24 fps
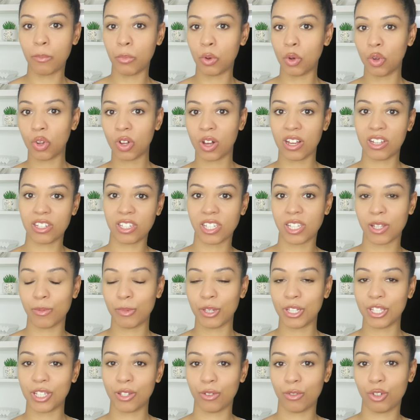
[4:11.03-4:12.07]
more
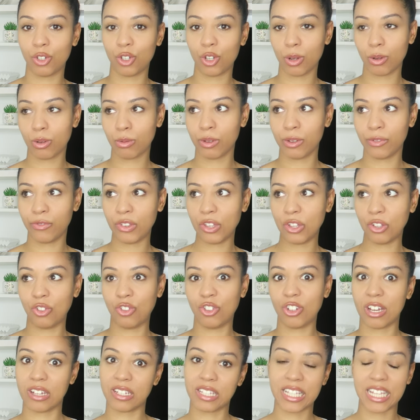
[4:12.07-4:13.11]
customers have shopped with you
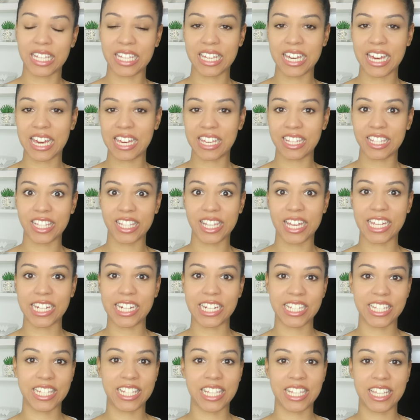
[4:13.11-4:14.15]
just in case like
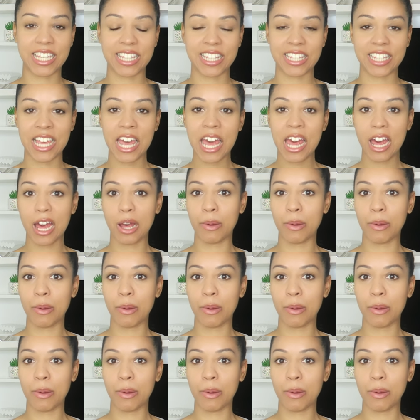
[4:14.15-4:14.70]
this is